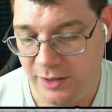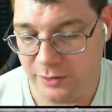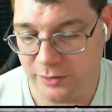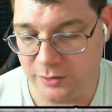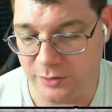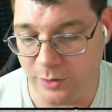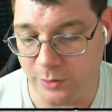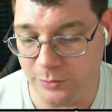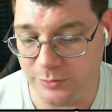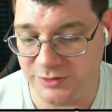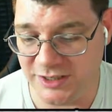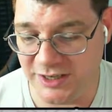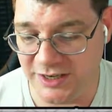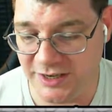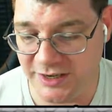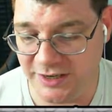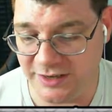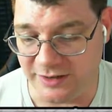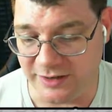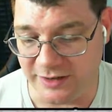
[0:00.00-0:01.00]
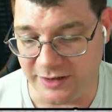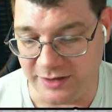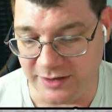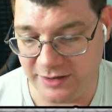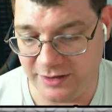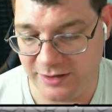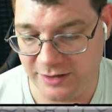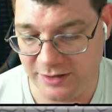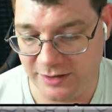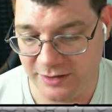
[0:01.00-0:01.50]
Goldeen,
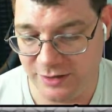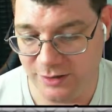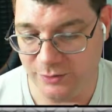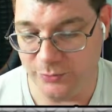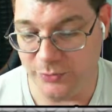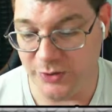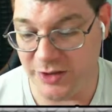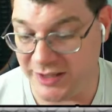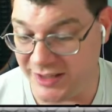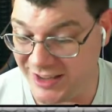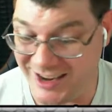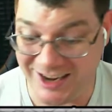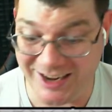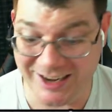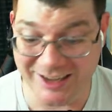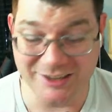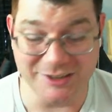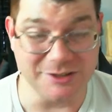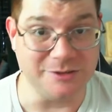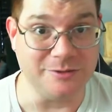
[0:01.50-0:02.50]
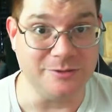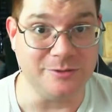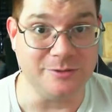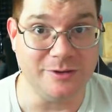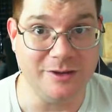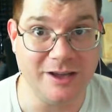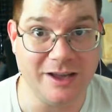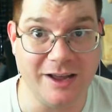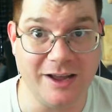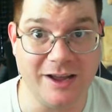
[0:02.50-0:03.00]
we can do.
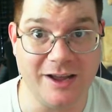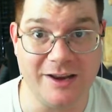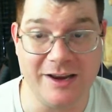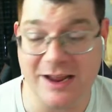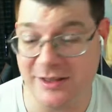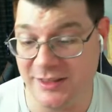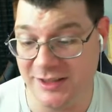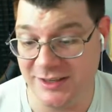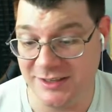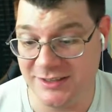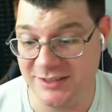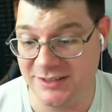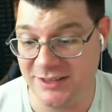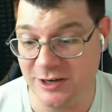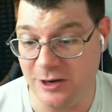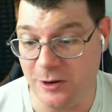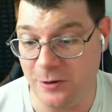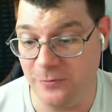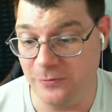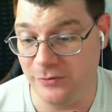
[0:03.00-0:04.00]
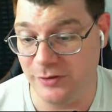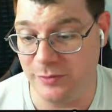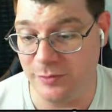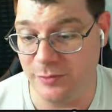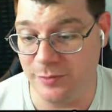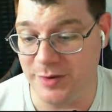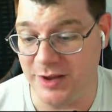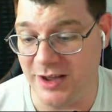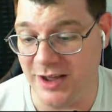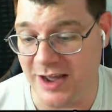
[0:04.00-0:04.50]
Uh, now this is a, hopefully will
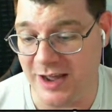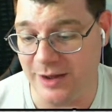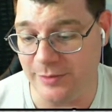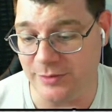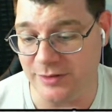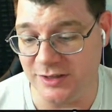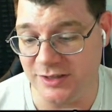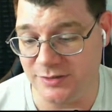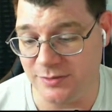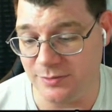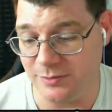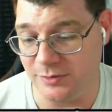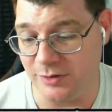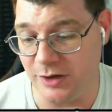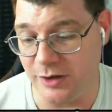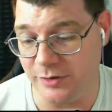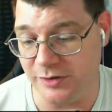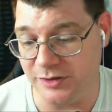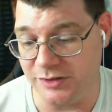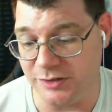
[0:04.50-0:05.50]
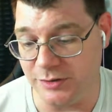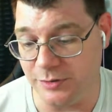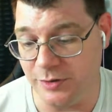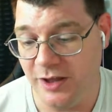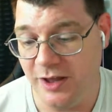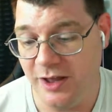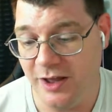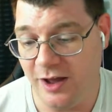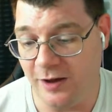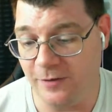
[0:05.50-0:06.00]
be a high one. This will go into.
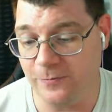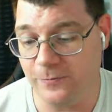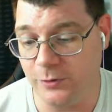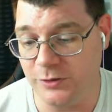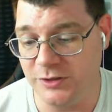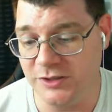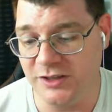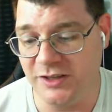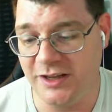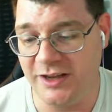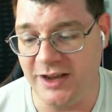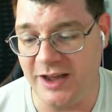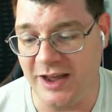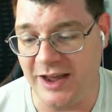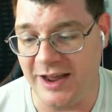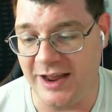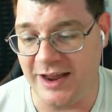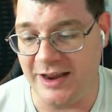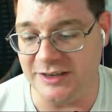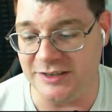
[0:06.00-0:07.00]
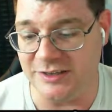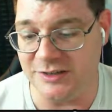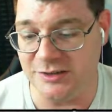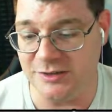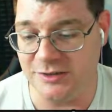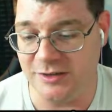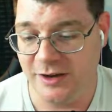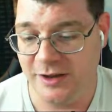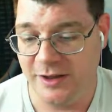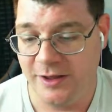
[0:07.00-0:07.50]
Unfortunately, I
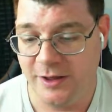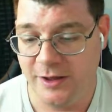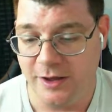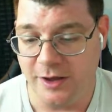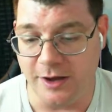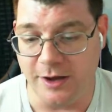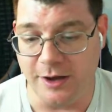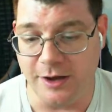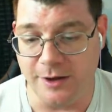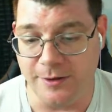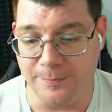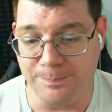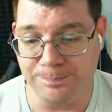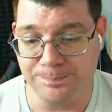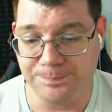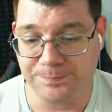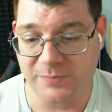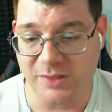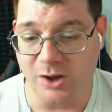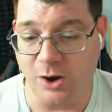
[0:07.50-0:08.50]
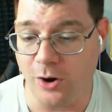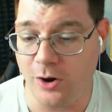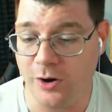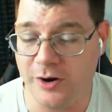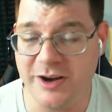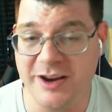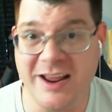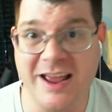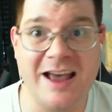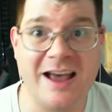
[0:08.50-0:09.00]
um,
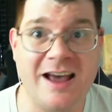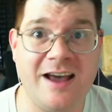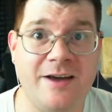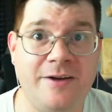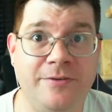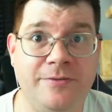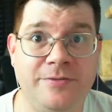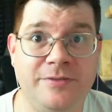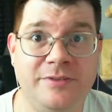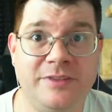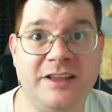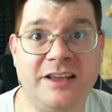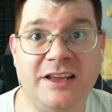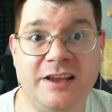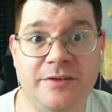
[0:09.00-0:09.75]
already have the